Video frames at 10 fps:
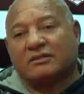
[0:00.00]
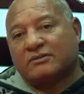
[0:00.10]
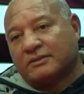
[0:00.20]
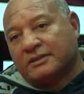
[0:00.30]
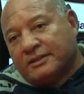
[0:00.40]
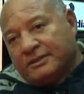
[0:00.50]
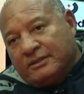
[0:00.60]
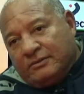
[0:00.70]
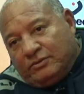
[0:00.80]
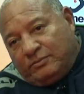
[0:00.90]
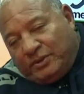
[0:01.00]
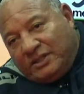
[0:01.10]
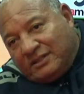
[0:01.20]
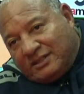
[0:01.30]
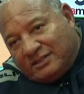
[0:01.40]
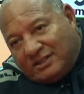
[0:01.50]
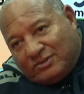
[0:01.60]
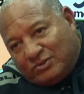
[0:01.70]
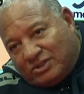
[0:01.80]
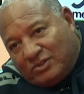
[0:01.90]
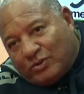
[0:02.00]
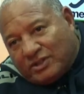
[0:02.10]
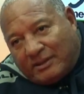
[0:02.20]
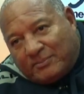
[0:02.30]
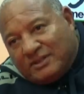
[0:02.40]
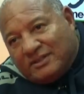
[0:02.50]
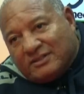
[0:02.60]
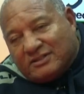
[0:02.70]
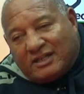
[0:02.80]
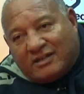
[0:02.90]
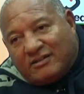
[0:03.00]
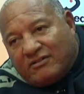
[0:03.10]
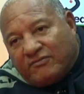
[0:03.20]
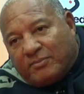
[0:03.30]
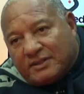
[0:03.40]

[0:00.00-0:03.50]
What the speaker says: So would be interesting to see what happened in the second half.